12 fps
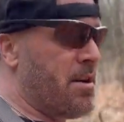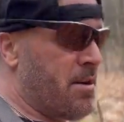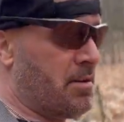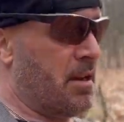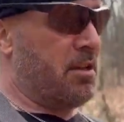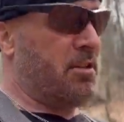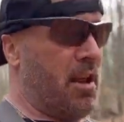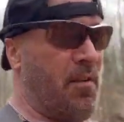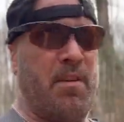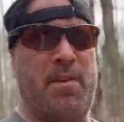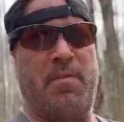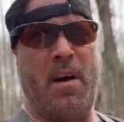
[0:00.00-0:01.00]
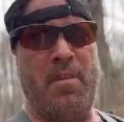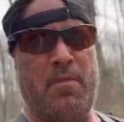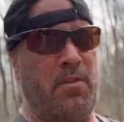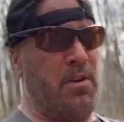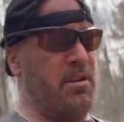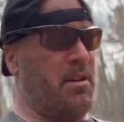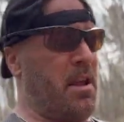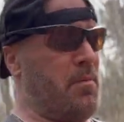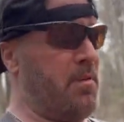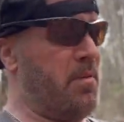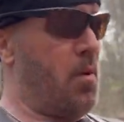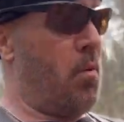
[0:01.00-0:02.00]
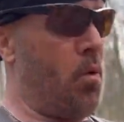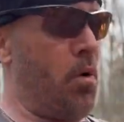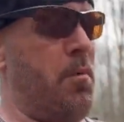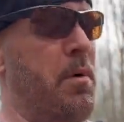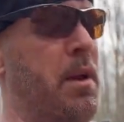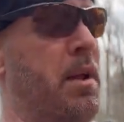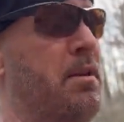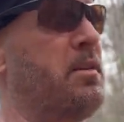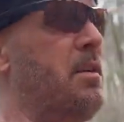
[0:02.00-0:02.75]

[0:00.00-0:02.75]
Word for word: It's like 75 degrees. I can't believe how warm it is.